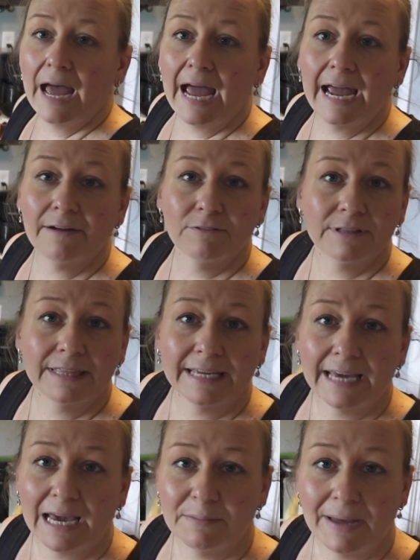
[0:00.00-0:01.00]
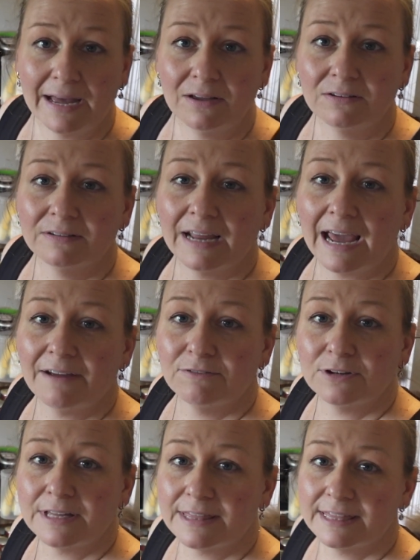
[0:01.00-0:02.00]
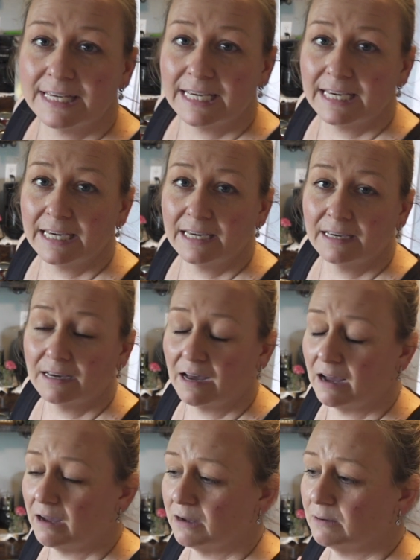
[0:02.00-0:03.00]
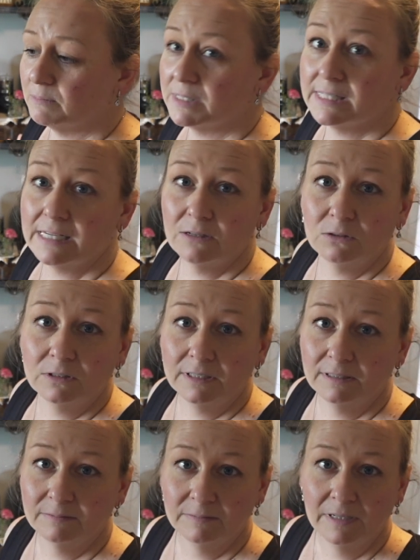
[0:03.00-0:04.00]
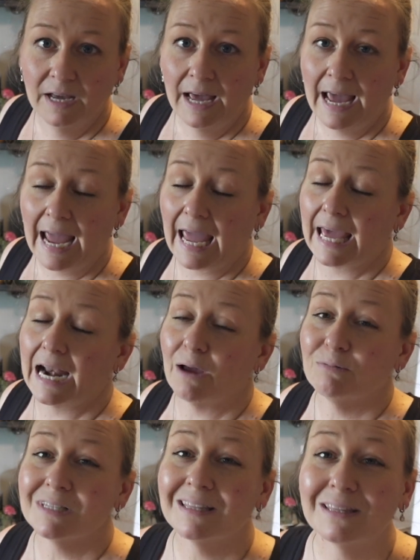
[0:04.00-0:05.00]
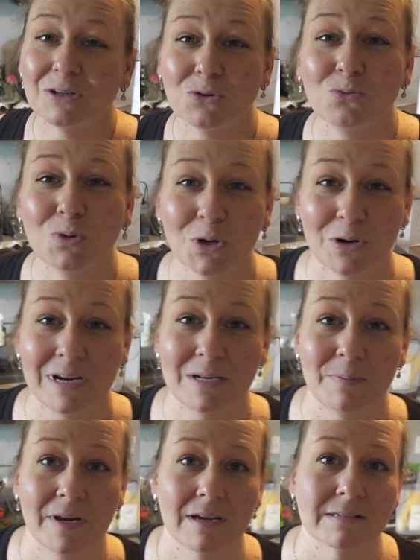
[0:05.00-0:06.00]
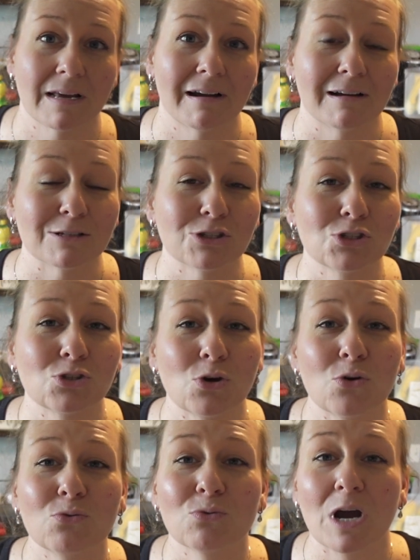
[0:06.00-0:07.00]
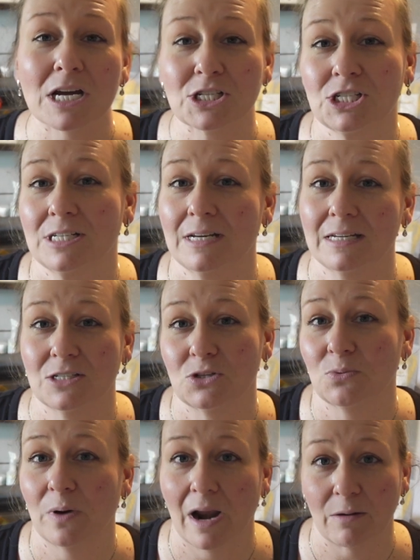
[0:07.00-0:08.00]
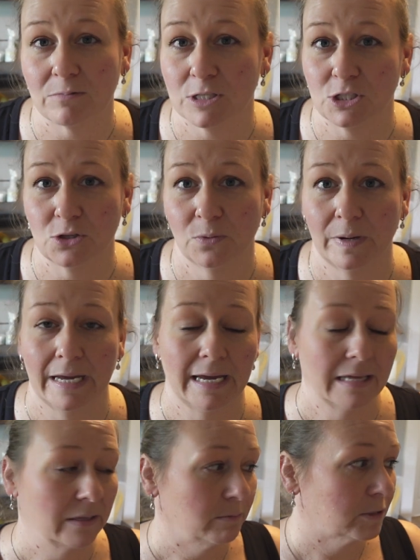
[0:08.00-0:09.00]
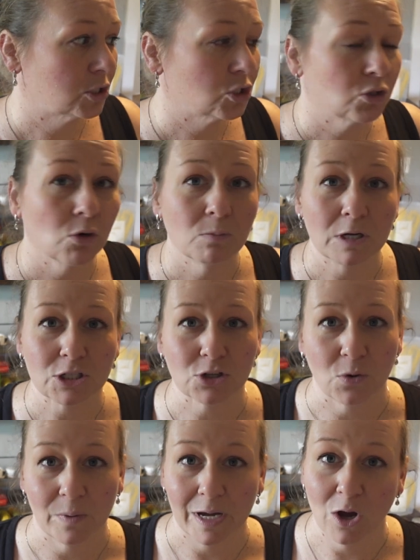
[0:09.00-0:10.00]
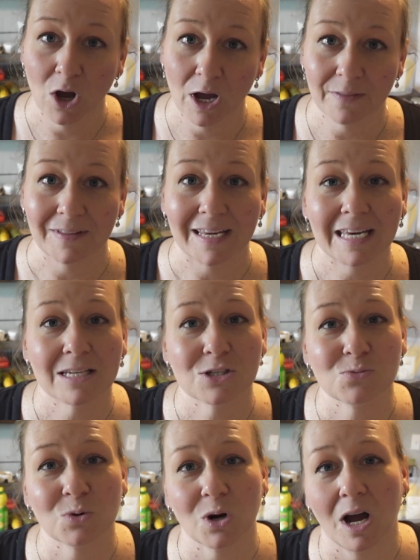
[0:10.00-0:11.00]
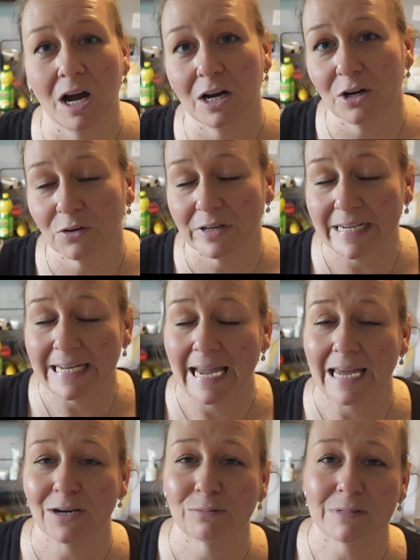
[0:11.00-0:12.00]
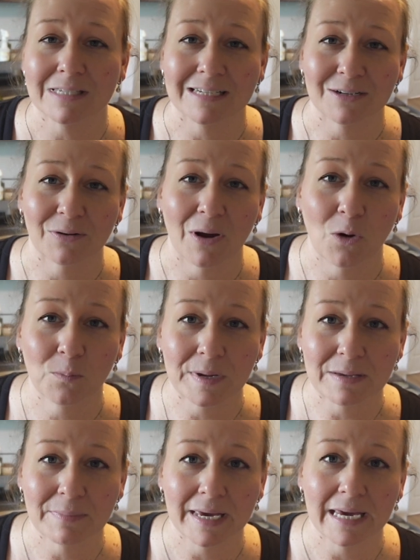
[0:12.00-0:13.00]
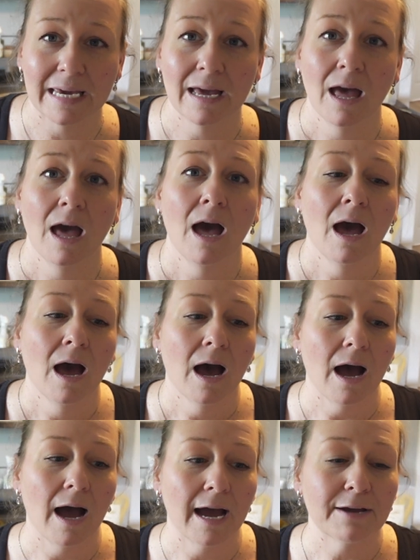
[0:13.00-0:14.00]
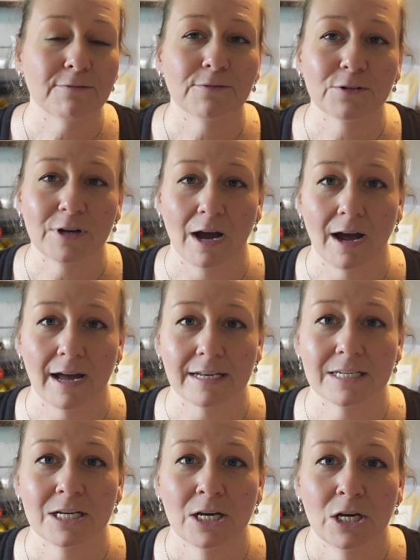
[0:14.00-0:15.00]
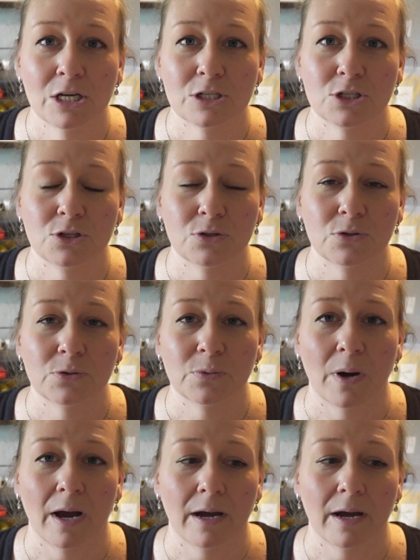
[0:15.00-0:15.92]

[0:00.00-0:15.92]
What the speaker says: everything came out, everything sealed. And I was a little worried because I got so rushed into what I was doing, and there was so much going on. The kids were hungry. Hannah was in here helping me. I forgot to